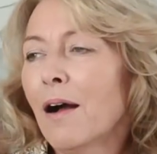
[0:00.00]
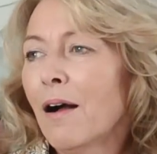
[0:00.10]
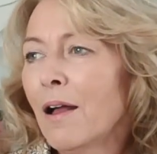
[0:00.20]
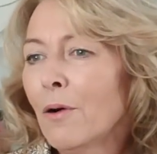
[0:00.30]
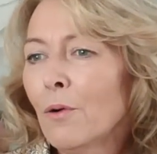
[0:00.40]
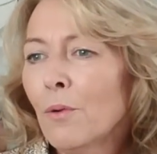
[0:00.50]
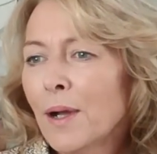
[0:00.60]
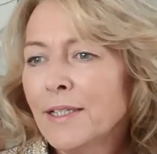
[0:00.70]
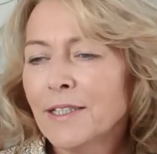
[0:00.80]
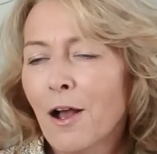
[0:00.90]
I
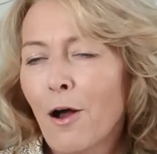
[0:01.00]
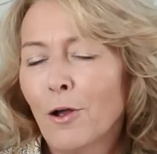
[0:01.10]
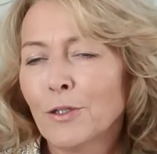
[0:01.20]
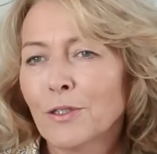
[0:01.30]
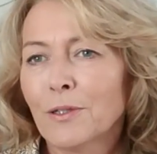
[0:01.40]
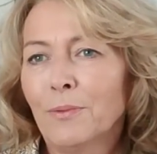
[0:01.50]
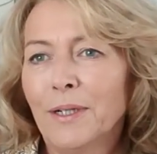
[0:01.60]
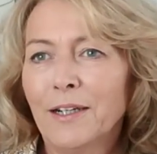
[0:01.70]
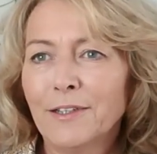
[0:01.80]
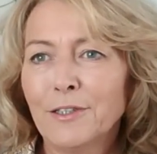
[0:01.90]
always ask
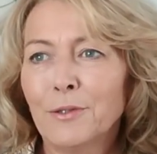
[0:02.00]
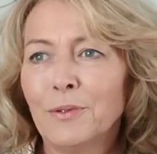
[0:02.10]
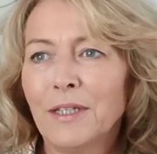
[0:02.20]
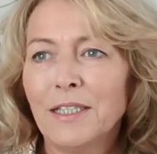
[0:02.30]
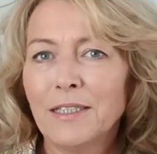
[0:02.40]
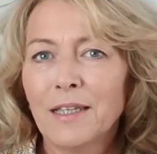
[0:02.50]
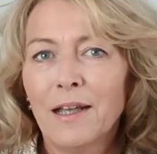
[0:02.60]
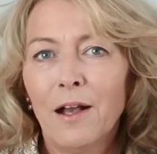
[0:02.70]
when I do these